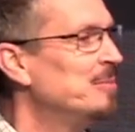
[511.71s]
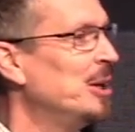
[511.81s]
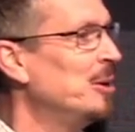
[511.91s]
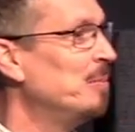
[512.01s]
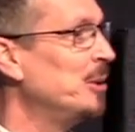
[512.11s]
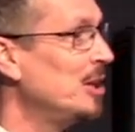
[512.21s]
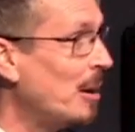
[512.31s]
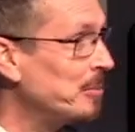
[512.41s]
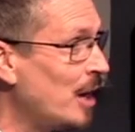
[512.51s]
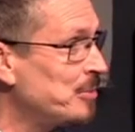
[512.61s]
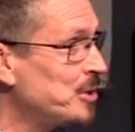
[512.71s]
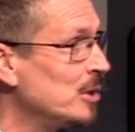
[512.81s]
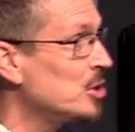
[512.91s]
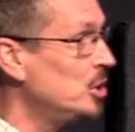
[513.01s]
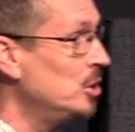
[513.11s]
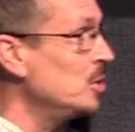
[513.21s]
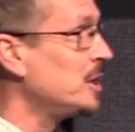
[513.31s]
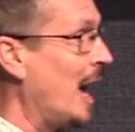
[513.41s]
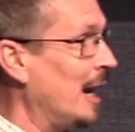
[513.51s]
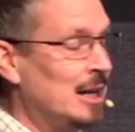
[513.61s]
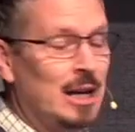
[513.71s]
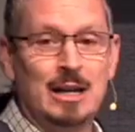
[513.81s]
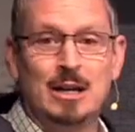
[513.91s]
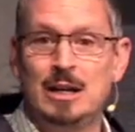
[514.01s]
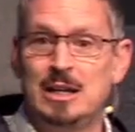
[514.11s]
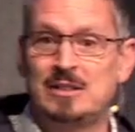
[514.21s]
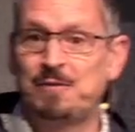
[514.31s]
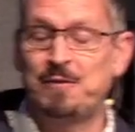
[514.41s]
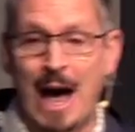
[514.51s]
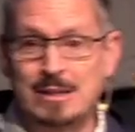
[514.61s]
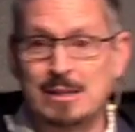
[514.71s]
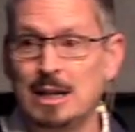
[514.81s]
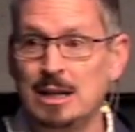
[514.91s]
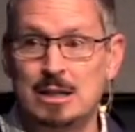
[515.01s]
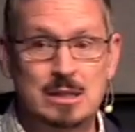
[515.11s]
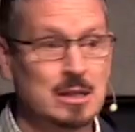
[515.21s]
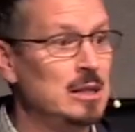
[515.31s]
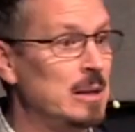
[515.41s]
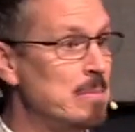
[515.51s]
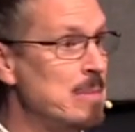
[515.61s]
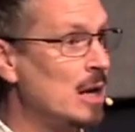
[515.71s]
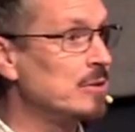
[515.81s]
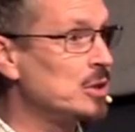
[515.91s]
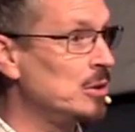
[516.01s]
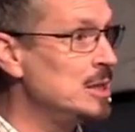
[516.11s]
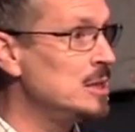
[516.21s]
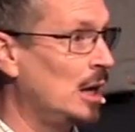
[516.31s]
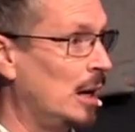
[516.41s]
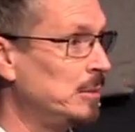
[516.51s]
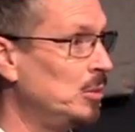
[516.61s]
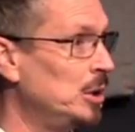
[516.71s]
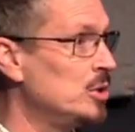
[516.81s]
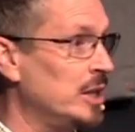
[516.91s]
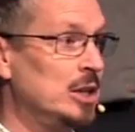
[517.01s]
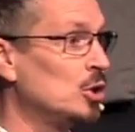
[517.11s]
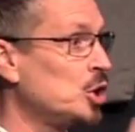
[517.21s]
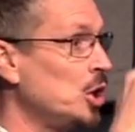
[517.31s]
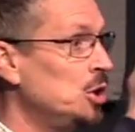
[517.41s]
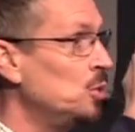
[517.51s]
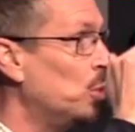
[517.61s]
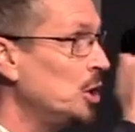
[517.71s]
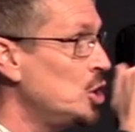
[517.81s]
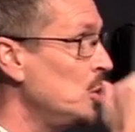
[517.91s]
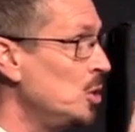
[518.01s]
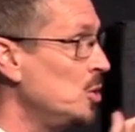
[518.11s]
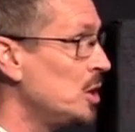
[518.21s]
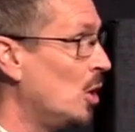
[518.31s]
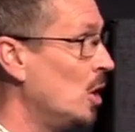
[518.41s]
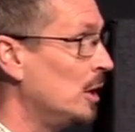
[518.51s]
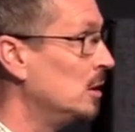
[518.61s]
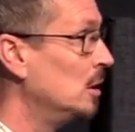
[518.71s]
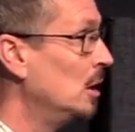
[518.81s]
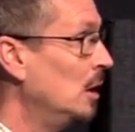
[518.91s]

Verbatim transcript: But, but I'm, I'm serious, use that. And, and it's fascinating to see the amount of screen time that we use. And it'll show you what you use it on.